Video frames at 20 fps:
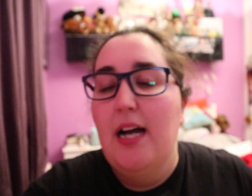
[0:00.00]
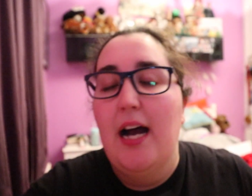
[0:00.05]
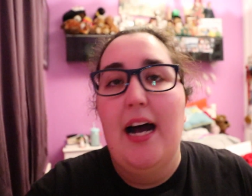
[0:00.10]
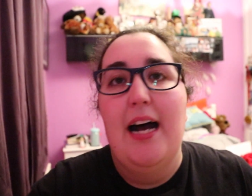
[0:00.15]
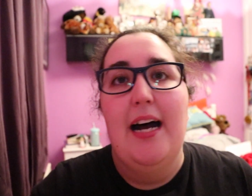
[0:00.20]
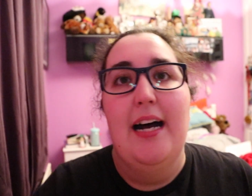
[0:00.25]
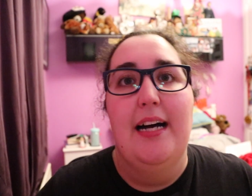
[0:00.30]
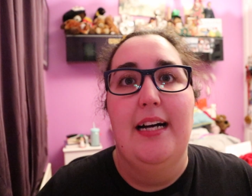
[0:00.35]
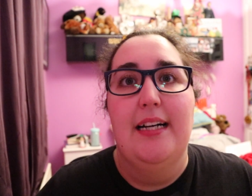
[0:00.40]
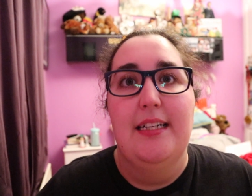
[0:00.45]

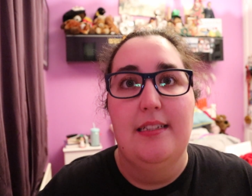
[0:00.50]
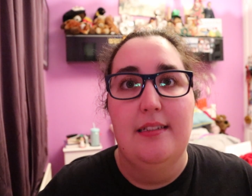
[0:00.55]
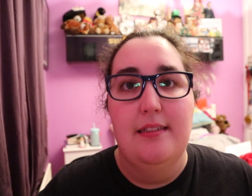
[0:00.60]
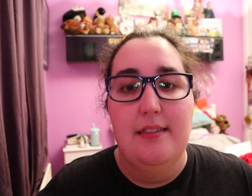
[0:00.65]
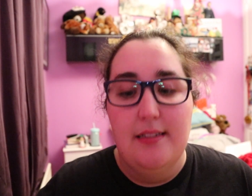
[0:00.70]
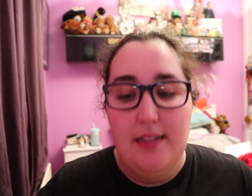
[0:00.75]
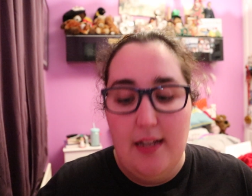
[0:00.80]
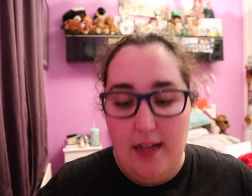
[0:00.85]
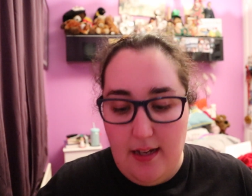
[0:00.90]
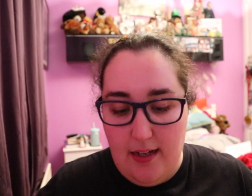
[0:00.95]

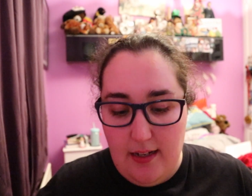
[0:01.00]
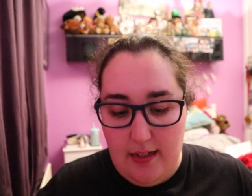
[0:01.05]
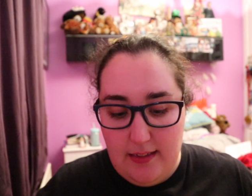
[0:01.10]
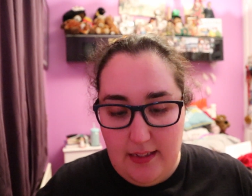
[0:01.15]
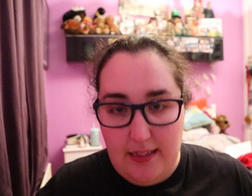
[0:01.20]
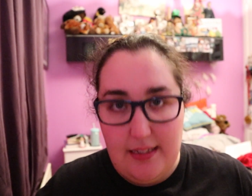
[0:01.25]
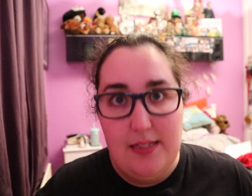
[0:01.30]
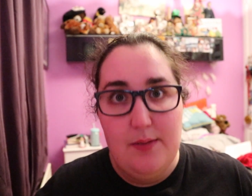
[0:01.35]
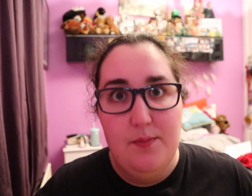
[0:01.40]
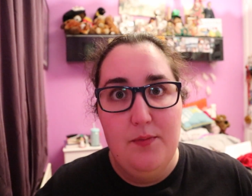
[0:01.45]
And uh,
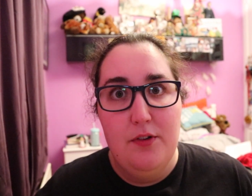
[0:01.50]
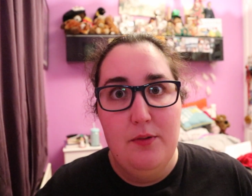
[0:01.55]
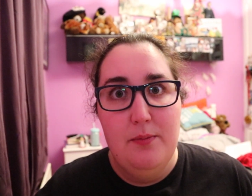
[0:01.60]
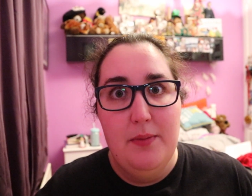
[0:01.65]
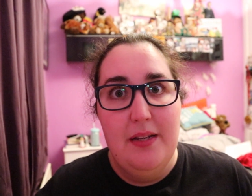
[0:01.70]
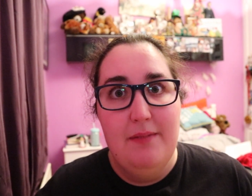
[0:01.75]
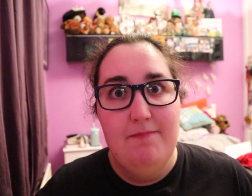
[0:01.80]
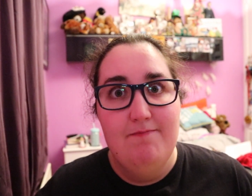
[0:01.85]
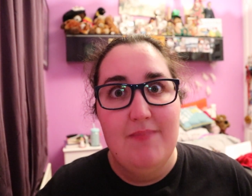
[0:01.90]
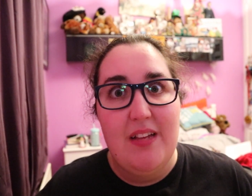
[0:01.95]
that's it for
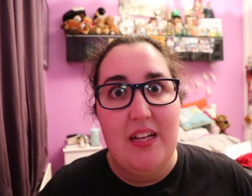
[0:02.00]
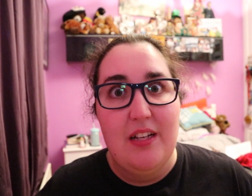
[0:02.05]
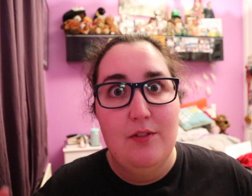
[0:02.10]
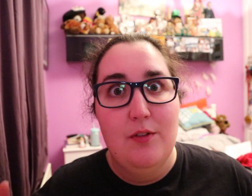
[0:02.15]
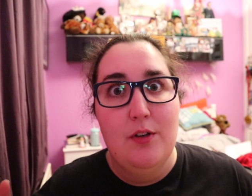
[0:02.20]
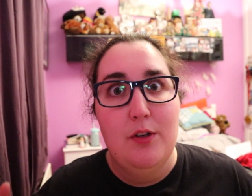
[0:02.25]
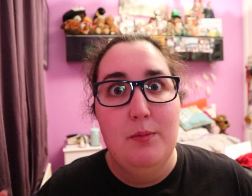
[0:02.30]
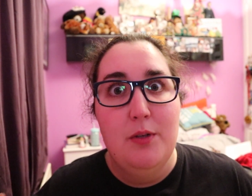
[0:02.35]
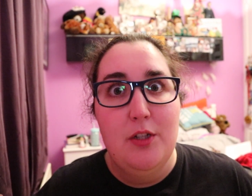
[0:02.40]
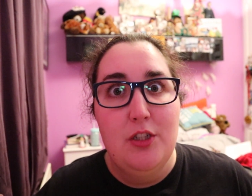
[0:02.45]
me. Thank you
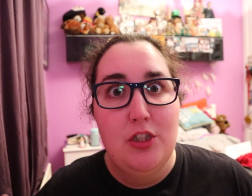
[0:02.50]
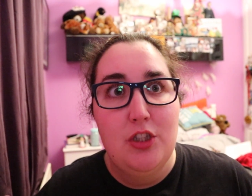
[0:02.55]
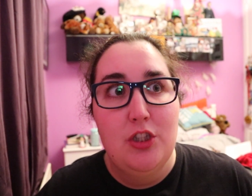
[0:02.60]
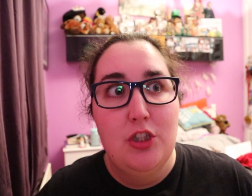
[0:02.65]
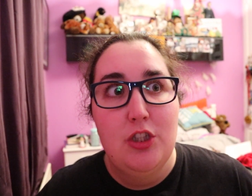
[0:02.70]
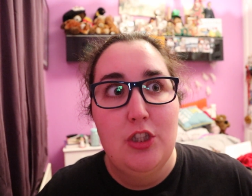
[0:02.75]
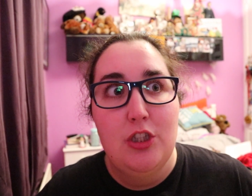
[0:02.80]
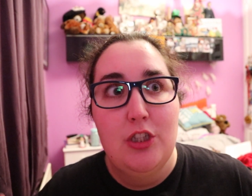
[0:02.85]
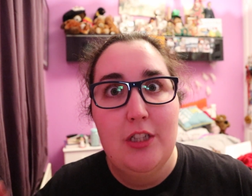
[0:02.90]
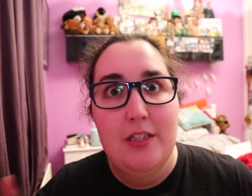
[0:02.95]
very
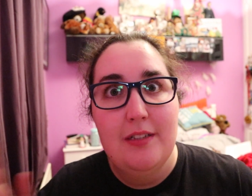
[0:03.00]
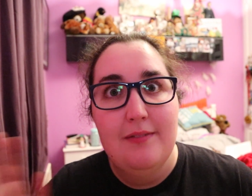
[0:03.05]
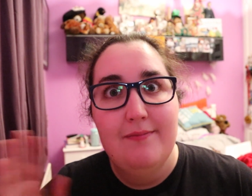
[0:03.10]
much.